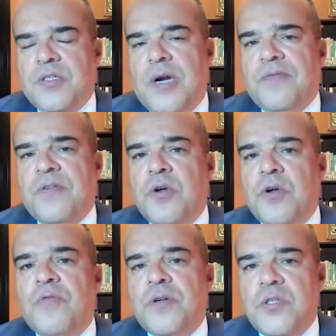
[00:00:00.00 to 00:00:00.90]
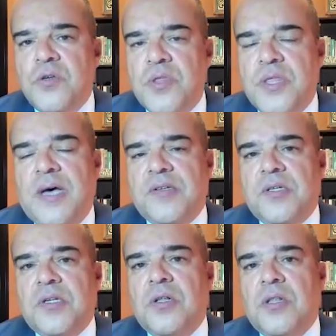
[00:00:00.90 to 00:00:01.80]
traveled over
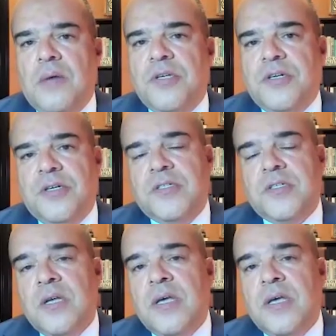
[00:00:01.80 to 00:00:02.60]
2,000 kilometers